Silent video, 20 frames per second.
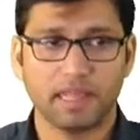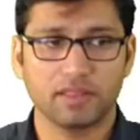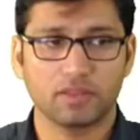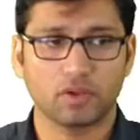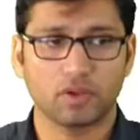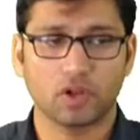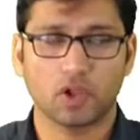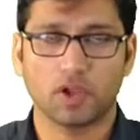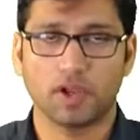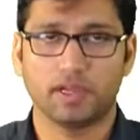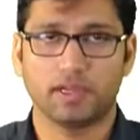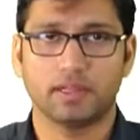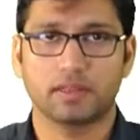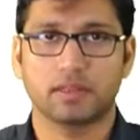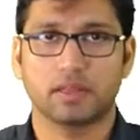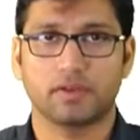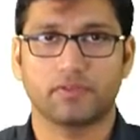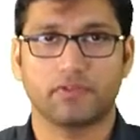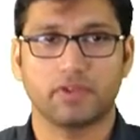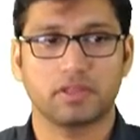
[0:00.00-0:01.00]
placed on a
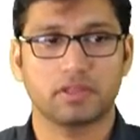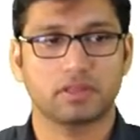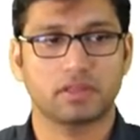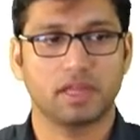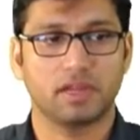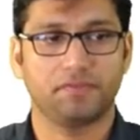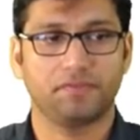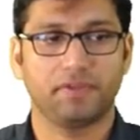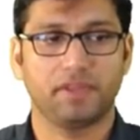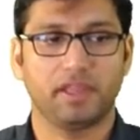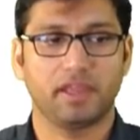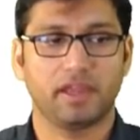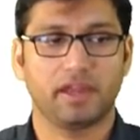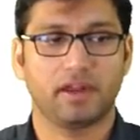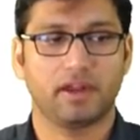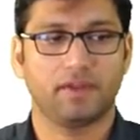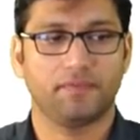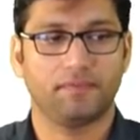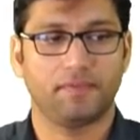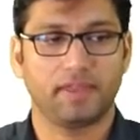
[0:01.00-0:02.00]
horizontal surface, and we
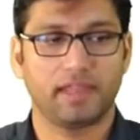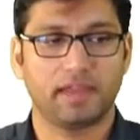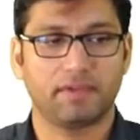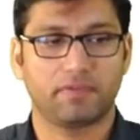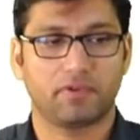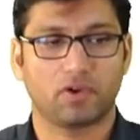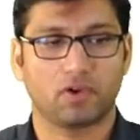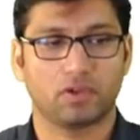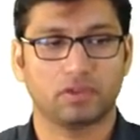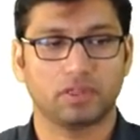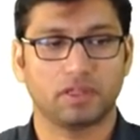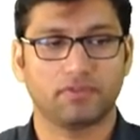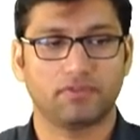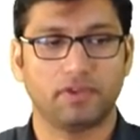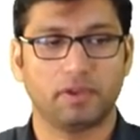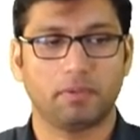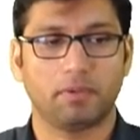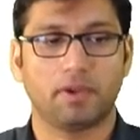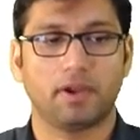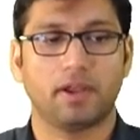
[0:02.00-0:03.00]
have drawn
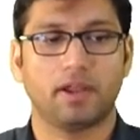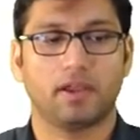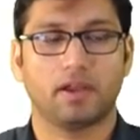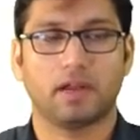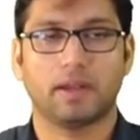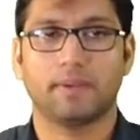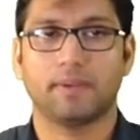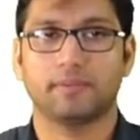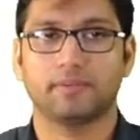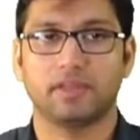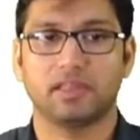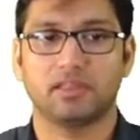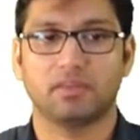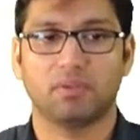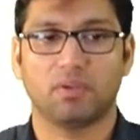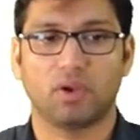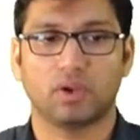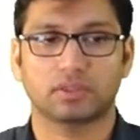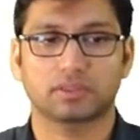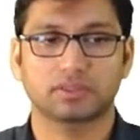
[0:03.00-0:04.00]
the free body diagram of
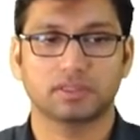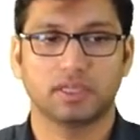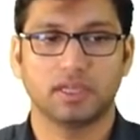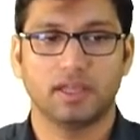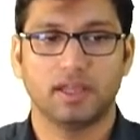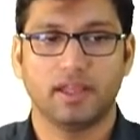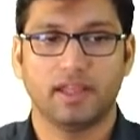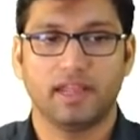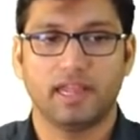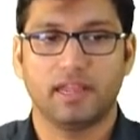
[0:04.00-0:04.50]
these blocks.